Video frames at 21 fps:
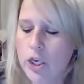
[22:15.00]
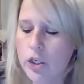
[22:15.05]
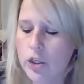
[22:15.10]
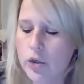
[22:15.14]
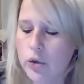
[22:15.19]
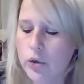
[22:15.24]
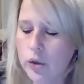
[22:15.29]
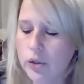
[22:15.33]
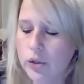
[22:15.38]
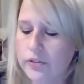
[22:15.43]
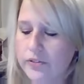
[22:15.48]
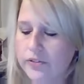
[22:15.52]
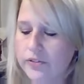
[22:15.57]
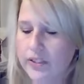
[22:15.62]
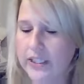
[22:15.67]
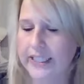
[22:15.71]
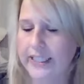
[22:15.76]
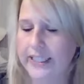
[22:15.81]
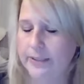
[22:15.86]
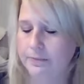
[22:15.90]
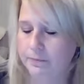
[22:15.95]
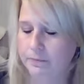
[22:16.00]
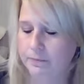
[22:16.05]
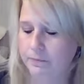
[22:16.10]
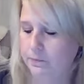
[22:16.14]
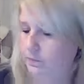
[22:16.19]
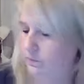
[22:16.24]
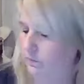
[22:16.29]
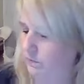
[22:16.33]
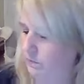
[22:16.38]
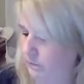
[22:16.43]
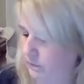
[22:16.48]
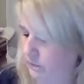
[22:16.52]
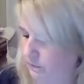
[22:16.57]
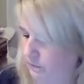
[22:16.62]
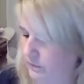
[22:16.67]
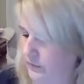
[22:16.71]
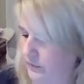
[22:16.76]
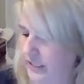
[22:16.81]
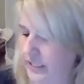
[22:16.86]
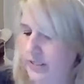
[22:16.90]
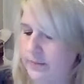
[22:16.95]
Truthfully,
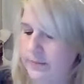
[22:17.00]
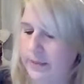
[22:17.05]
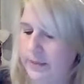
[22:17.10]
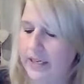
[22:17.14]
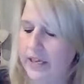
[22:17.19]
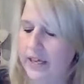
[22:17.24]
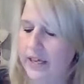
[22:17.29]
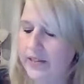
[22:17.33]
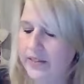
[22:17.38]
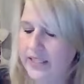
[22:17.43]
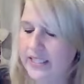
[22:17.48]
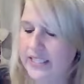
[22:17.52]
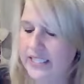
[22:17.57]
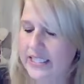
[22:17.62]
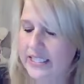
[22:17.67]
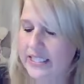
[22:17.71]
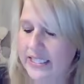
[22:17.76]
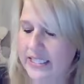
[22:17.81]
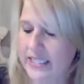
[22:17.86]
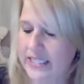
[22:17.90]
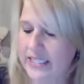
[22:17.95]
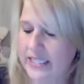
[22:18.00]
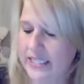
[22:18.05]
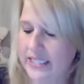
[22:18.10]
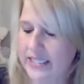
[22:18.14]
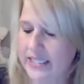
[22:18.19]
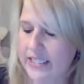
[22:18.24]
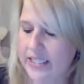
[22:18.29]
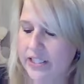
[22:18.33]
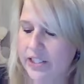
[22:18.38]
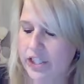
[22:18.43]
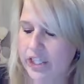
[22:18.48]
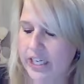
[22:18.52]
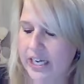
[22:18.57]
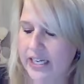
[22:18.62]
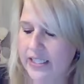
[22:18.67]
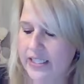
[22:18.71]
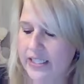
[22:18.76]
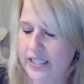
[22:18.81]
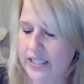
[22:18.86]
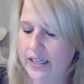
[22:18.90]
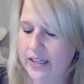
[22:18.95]
the statistics
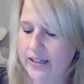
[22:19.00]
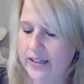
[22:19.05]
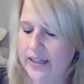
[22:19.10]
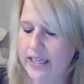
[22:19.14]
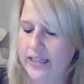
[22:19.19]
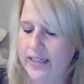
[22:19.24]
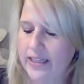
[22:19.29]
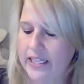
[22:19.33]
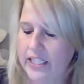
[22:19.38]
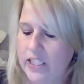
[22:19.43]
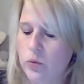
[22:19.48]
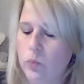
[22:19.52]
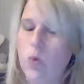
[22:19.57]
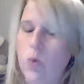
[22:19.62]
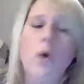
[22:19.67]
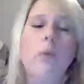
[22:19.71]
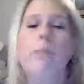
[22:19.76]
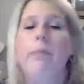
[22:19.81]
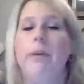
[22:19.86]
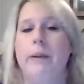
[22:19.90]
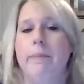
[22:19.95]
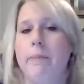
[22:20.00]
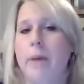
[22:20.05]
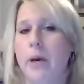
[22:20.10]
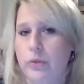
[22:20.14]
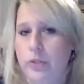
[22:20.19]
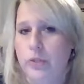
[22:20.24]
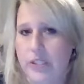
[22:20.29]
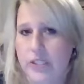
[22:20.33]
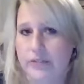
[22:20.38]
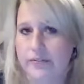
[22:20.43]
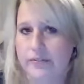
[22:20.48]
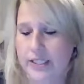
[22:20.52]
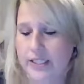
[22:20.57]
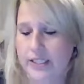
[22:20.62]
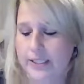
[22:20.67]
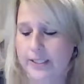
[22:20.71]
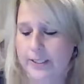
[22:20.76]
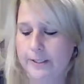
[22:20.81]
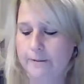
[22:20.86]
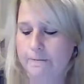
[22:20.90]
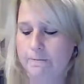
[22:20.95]
suggest that this won't be most of
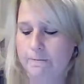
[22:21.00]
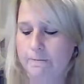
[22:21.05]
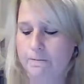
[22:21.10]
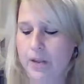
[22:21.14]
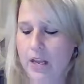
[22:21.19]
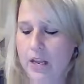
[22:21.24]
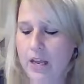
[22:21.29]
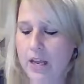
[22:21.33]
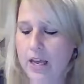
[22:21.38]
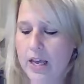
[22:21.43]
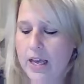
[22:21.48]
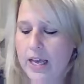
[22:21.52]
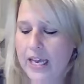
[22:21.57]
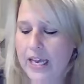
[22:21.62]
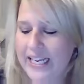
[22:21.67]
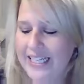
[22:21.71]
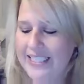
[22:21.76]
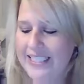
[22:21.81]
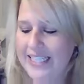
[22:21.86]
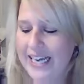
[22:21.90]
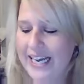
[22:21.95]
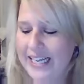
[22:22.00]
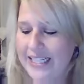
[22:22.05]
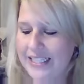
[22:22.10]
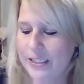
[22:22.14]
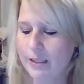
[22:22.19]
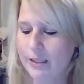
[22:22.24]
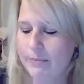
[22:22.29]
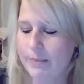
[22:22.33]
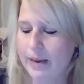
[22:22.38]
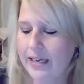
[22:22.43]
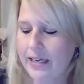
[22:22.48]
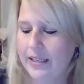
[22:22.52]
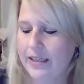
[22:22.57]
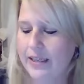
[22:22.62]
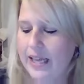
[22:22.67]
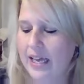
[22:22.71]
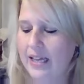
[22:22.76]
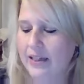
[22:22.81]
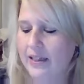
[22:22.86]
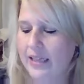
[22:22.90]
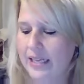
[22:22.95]
us. It's estimated
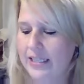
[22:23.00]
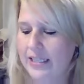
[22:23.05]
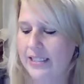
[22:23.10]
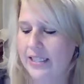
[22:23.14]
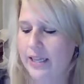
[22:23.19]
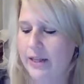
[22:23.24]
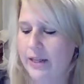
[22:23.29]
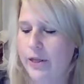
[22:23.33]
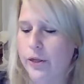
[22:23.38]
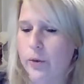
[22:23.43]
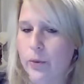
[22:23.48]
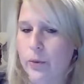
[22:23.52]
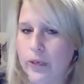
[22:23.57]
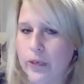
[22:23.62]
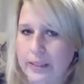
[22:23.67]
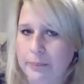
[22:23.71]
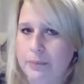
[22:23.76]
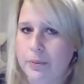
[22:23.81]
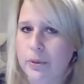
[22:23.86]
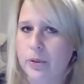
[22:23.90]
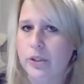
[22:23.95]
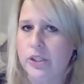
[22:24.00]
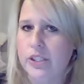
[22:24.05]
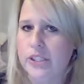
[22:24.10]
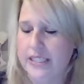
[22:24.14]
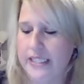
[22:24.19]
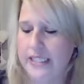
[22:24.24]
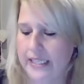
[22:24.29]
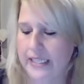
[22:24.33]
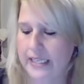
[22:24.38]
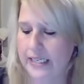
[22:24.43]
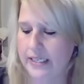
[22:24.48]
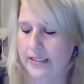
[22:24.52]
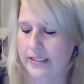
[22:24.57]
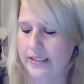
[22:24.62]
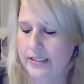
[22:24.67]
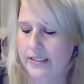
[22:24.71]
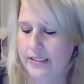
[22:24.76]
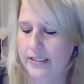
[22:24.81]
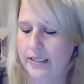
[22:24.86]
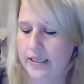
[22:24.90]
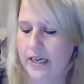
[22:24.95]
that less than 3%
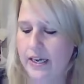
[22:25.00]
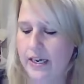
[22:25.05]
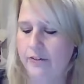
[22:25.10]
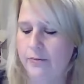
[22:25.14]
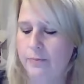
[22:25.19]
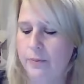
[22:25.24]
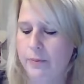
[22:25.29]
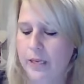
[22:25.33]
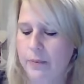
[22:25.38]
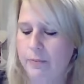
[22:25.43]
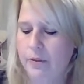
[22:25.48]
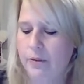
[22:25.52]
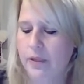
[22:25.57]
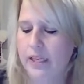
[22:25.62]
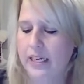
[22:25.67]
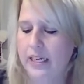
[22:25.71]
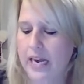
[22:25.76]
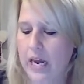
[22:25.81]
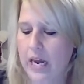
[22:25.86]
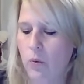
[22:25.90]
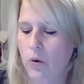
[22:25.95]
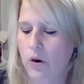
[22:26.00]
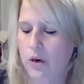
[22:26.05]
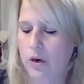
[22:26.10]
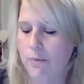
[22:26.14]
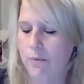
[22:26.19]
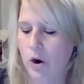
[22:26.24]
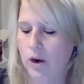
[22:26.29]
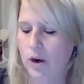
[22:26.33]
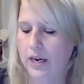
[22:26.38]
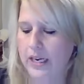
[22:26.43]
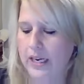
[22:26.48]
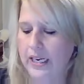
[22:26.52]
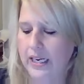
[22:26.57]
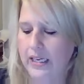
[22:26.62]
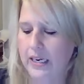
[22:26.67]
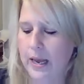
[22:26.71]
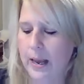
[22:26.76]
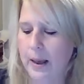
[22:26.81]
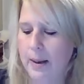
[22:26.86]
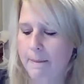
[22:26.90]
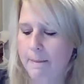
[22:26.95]
of people in network
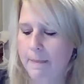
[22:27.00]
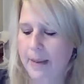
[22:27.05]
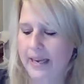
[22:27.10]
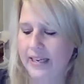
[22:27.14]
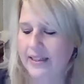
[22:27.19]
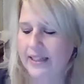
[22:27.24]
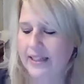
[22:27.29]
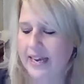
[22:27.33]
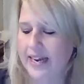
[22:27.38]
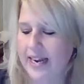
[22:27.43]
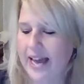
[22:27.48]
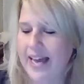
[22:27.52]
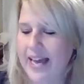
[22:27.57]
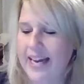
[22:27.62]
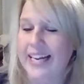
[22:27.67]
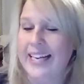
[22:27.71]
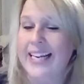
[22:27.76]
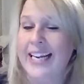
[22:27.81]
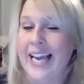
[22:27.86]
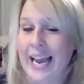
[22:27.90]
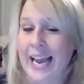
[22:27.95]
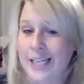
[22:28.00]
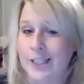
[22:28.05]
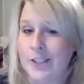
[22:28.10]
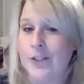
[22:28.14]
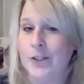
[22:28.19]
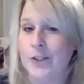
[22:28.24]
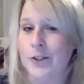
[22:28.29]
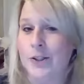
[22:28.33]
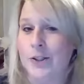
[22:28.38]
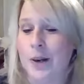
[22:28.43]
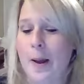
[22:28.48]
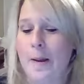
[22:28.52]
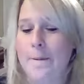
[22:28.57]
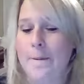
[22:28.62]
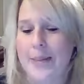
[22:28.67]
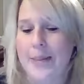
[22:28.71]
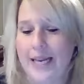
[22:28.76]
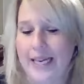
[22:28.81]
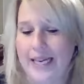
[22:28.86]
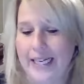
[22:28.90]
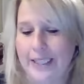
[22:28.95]
marketing make that kind of gangster
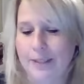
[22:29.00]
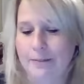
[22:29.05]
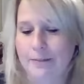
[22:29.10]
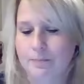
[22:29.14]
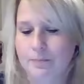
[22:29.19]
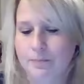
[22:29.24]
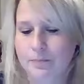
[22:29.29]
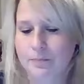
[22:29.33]
money.